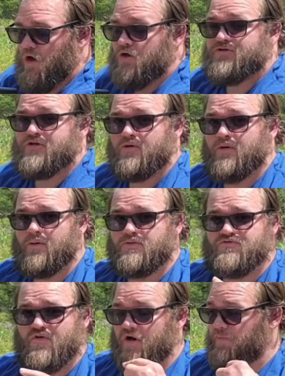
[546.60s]
Also, it
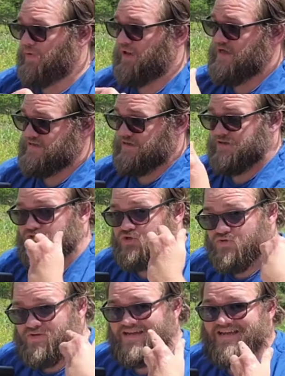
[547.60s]
was very pleasant
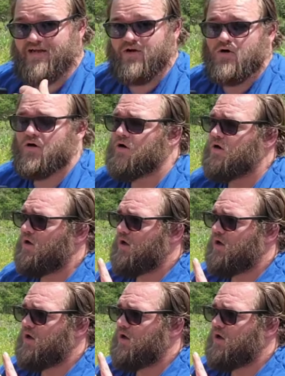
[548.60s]
to the ear,